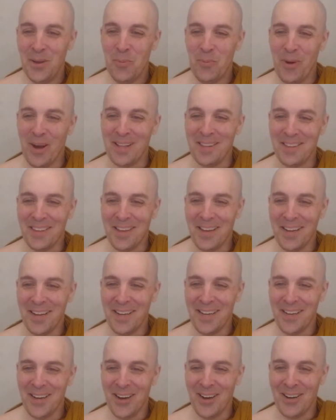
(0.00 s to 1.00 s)
But
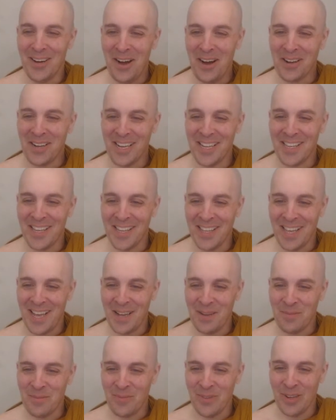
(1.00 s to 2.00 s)
I'll get to
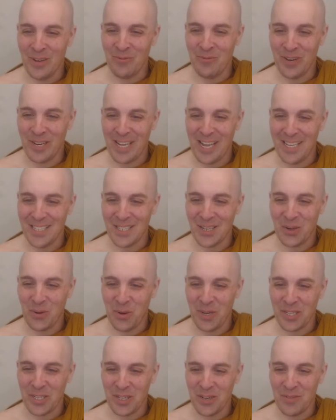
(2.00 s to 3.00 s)
that. But Rick has a
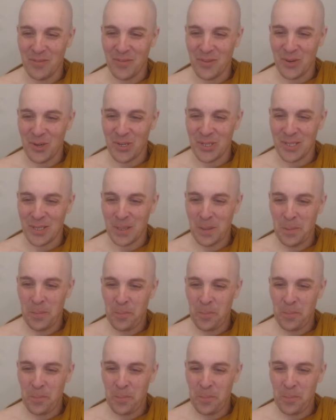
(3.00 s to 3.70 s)
question first.